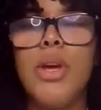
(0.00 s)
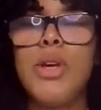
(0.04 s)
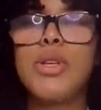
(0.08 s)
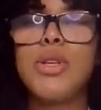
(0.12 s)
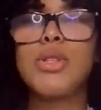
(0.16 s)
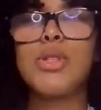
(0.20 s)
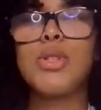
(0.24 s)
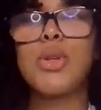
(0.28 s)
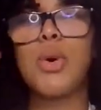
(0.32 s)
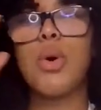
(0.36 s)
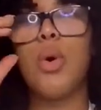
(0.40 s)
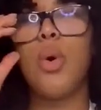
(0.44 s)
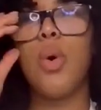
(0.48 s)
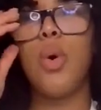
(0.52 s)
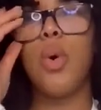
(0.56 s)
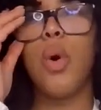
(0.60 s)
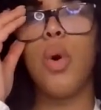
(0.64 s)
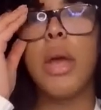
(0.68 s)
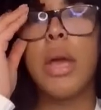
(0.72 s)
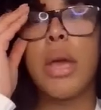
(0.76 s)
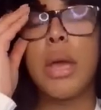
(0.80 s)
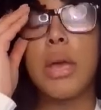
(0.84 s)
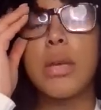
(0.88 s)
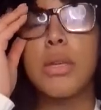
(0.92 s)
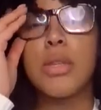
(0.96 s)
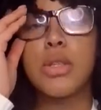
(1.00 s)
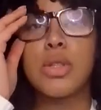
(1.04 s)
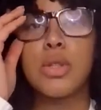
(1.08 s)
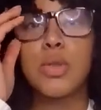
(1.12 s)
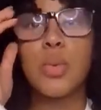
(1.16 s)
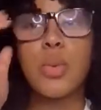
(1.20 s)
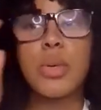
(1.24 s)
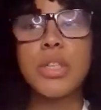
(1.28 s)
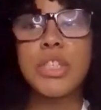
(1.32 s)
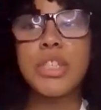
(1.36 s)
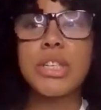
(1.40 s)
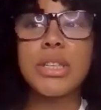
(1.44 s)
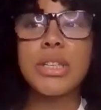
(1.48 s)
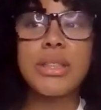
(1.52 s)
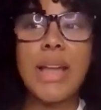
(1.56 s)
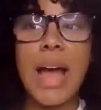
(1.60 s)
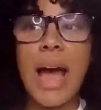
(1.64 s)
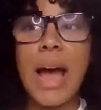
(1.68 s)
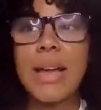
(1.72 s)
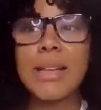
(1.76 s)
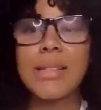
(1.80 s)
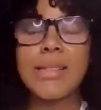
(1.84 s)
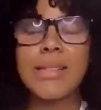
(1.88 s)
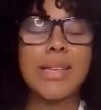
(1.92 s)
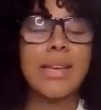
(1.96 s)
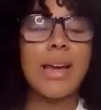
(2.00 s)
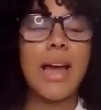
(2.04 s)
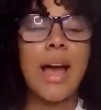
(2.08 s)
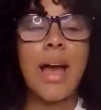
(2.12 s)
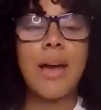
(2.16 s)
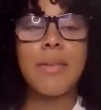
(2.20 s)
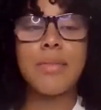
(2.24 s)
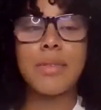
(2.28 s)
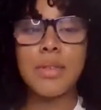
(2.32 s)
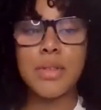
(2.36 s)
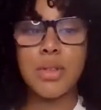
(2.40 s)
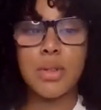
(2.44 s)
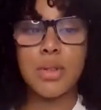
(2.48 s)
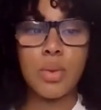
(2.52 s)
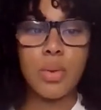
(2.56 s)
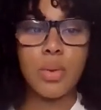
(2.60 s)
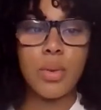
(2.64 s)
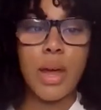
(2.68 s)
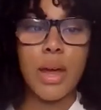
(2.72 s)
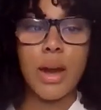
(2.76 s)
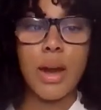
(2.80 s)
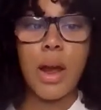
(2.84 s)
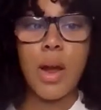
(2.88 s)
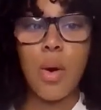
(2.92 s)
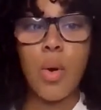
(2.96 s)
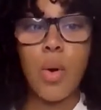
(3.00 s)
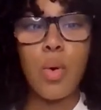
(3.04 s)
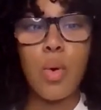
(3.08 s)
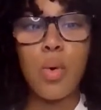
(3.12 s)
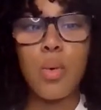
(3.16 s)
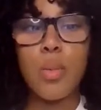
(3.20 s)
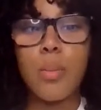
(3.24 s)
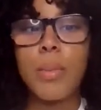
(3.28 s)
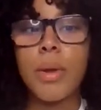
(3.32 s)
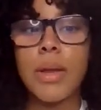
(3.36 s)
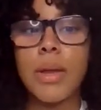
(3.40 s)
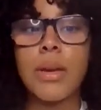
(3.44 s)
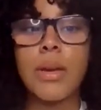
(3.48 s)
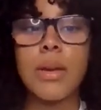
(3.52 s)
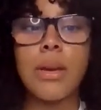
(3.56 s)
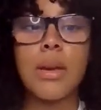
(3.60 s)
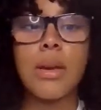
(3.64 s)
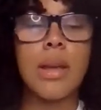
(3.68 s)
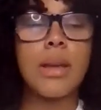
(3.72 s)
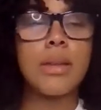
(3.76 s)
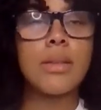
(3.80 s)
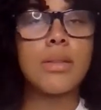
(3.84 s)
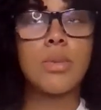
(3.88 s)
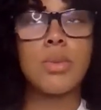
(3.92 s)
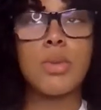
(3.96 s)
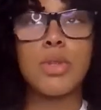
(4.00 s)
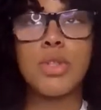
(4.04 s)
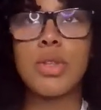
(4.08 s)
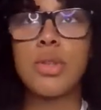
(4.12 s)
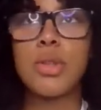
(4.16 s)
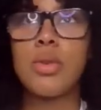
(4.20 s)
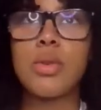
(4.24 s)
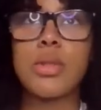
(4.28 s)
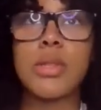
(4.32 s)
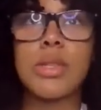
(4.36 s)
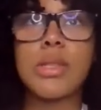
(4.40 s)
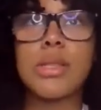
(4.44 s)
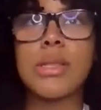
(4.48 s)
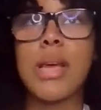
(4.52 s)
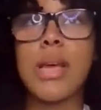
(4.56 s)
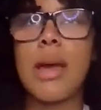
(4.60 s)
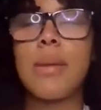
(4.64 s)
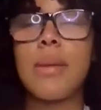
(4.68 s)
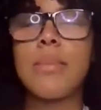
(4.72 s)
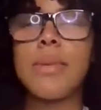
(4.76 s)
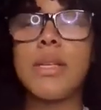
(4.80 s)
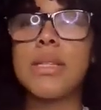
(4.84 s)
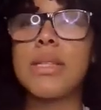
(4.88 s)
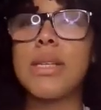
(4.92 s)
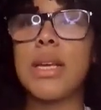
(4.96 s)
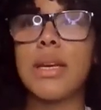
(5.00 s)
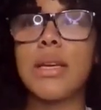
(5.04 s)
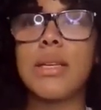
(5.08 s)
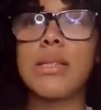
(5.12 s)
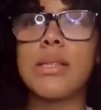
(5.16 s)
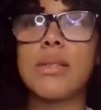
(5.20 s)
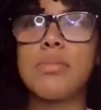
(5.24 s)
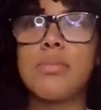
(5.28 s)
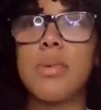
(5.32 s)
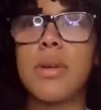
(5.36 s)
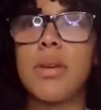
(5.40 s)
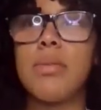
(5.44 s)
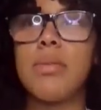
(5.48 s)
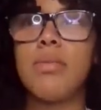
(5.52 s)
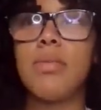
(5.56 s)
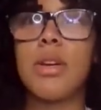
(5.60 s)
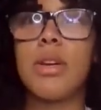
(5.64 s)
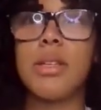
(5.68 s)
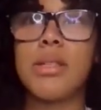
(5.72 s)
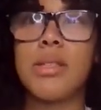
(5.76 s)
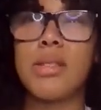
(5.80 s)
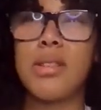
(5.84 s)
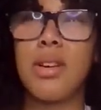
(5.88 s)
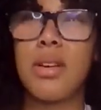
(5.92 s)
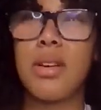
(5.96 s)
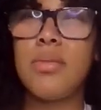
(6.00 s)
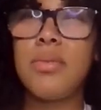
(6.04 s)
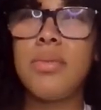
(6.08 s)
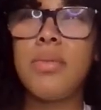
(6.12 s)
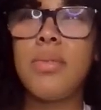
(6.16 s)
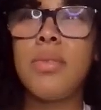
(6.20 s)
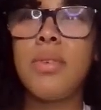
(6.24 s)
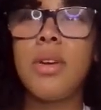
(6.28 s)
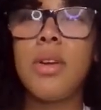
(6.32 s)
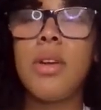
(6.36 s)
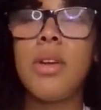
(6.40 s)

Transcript: So switching that to having to do that at home, and switching those assignments, like, it's been really tough.